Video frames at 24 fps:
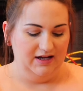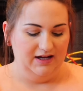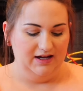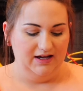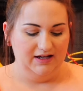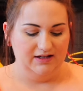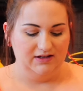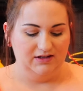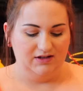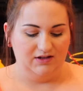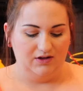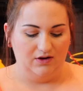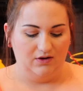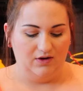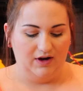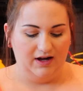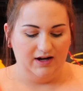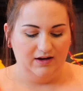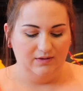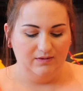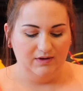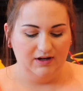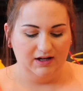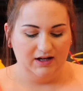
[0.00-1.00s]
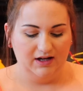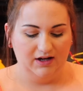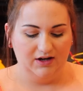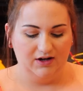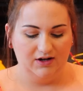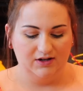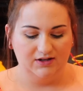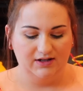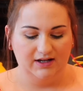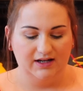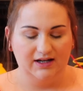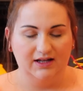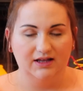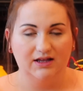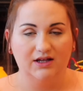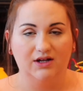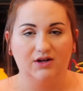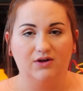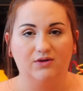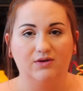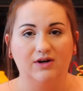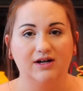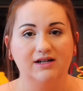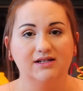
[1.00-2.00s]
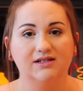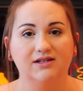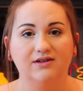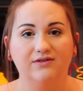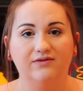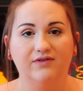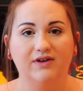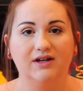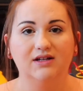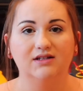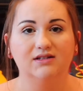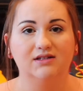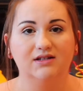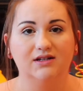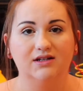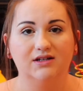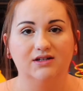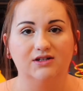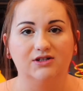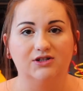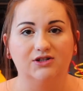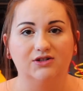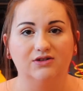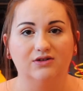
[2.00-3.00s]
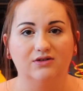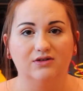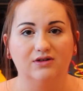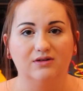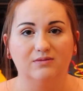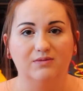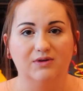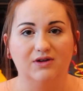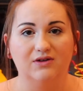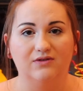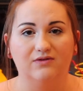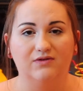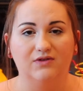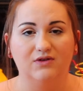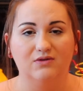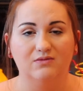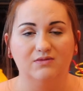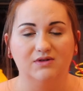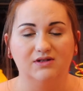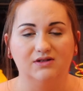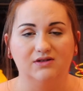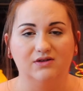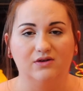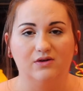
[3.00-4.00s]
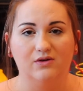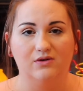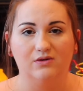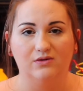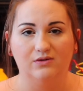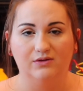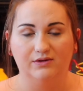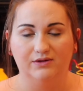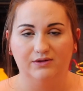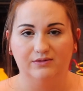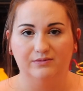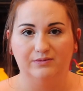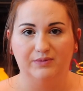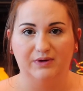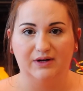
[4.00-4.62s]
And so I didn't want to get her anything crazy fancy because she'll only be a few months old,